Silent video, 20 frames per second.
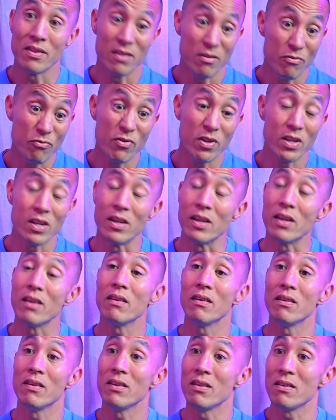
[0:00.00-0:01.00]
is
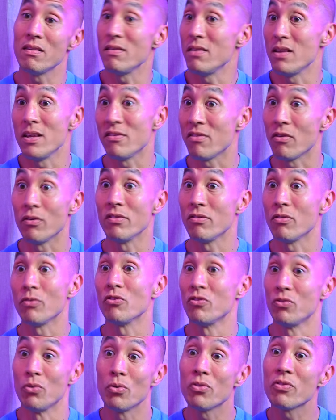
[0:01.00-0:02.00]
really, it's on
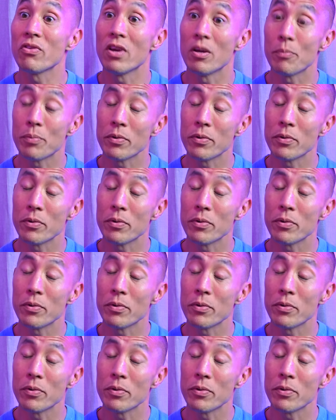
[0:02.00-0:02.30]
your doorstep.